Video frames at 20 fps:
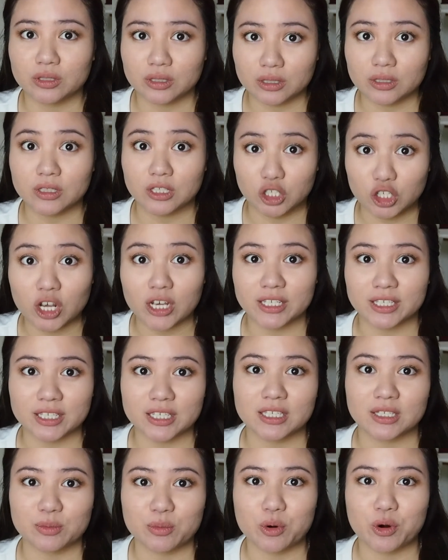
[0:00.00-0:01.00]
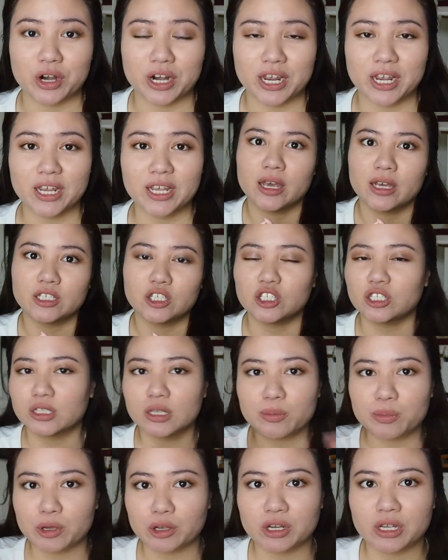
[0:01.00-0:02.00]
just this morning. Just
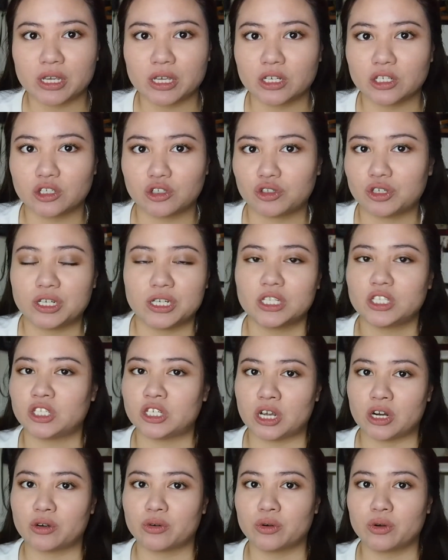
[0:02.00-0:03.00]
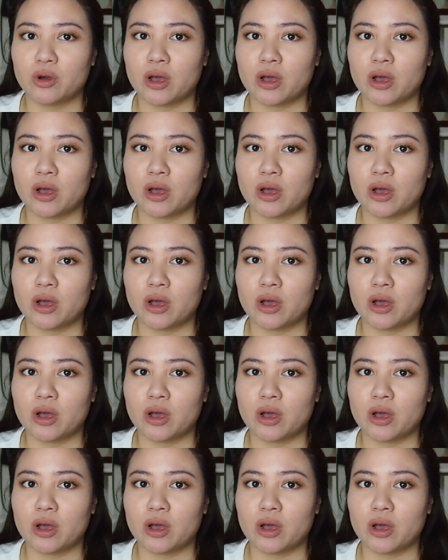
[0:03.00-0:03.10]
the beauty industry in general,